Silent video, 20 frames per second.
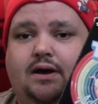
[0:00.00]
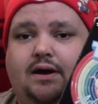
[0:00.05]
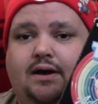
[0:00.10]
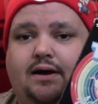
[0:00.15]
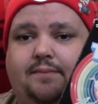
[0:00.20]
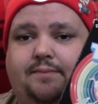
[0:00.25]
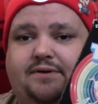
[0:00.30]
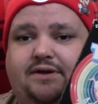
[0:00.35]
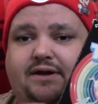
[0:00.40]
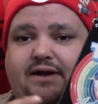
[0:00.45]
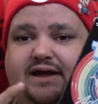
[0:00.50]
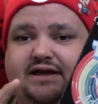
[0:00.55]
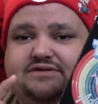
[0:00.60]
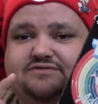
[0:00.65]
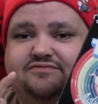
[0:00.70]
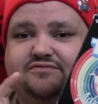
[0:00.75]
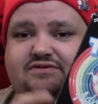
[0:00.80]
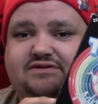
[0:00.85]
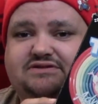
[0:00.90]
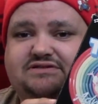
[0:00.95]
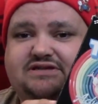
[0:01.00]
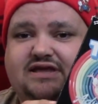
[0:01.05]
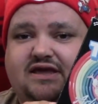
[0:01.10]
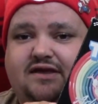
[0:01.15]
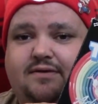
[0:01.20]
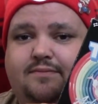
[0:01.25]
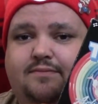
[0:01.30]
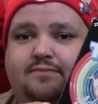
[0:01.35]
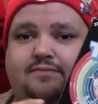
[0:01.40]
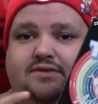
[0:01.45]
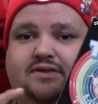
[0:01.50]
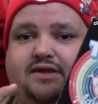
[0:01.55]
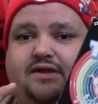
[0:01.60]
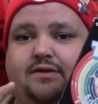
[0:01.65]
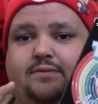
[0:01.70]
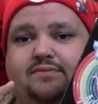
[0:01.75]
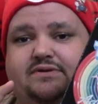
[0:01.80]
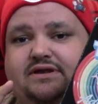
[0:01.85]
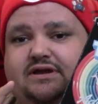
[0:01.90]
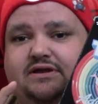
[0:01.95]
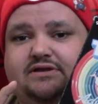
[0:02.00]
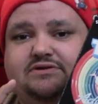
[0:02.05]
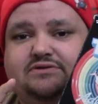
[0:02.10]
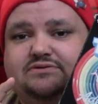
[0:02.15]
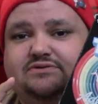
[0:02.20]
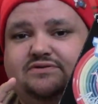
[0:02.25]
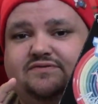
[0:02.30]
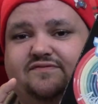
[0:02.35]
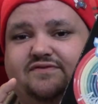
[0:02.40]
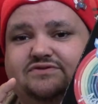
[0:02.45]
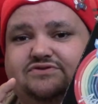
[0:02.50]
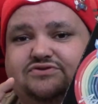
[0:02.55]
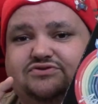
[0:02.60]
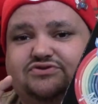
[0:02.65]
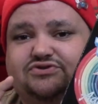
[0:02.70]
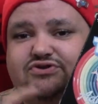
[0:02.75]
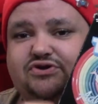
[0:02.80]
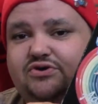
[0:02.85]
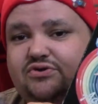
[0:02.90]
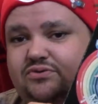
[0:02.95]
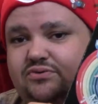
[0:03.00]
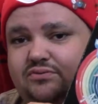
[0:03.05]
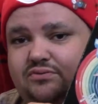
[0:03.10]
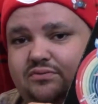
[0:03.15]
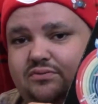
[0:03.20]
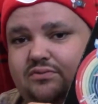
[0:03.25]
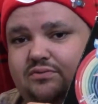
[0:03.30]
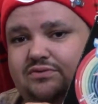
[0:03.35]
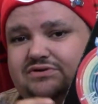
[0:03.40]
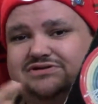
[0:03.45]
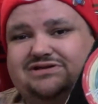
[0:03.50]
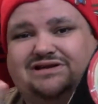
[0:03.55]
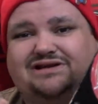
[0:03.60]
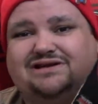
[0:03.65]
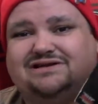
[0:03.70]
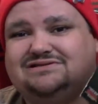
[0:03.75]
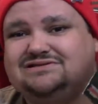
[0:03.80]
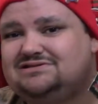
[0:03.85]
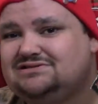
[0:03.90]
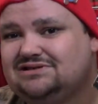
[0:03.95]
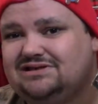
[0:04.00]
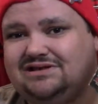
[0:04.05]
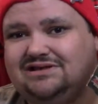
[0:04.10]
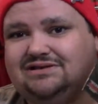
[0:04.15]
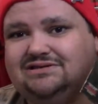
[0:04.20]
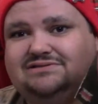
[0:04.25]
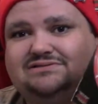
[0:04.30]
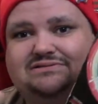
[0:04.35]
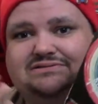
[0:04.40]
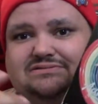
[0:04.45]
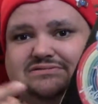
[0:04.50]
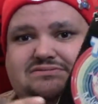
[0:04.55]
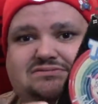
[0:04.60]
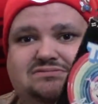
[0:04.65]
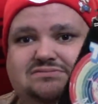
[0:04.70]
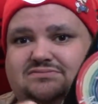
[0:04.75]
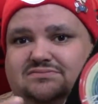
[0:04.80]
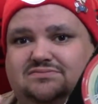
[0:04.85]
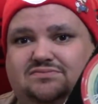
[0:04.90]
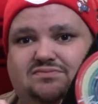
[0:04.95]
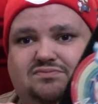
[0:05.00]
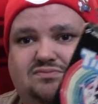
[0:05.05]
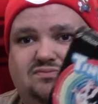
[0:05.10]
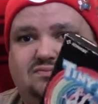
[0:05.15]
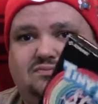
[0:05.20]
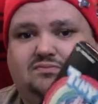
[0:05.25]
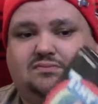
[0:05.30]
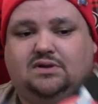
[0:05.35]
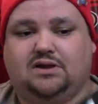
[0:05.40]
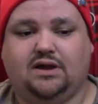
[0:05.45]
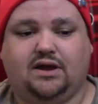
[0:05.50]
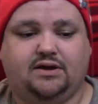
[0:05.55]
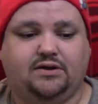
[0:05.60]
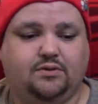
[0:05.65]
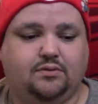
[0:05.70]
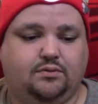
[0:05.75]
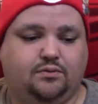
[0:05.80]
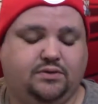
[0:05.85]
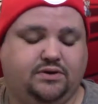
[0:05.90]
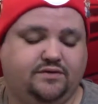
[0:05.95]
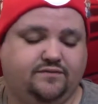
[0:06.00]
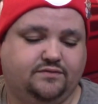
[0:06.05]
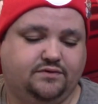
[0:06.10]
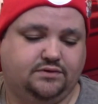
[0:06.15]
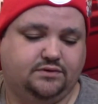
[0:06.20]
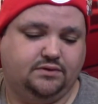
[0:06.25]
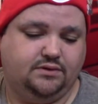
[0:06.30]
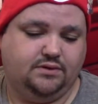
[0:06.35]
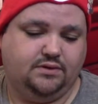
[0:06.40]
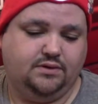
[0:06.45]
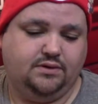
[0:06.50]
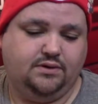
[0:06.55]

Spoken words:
But I asked for this game. They gave me Tiny Toon Adventures 2, which I guess is kind of whatever.